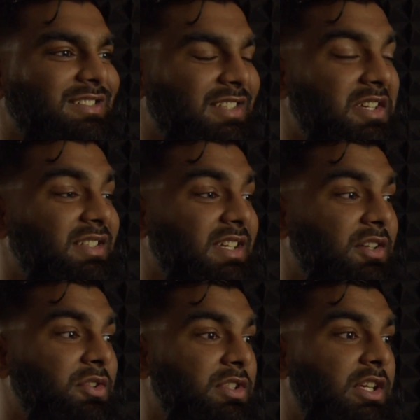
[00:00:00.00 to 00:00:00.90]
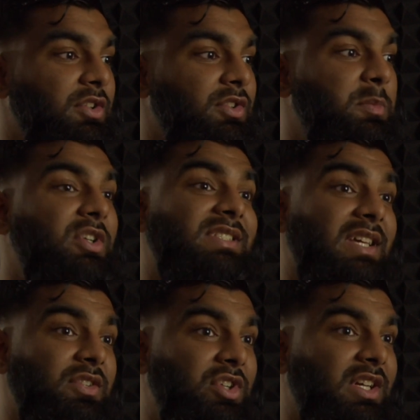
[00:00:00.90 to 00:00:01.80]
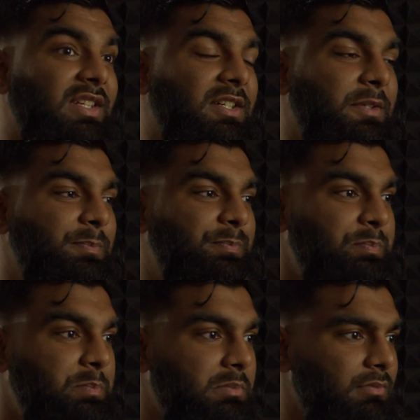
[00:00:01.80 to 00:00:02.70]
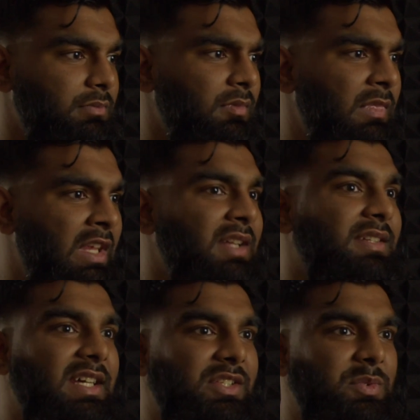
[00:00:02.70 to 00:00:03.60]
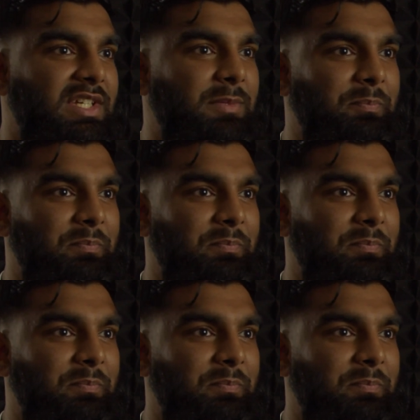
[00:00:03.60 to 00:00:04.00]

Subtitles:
They're good. They're good because they train under Daniel Sam.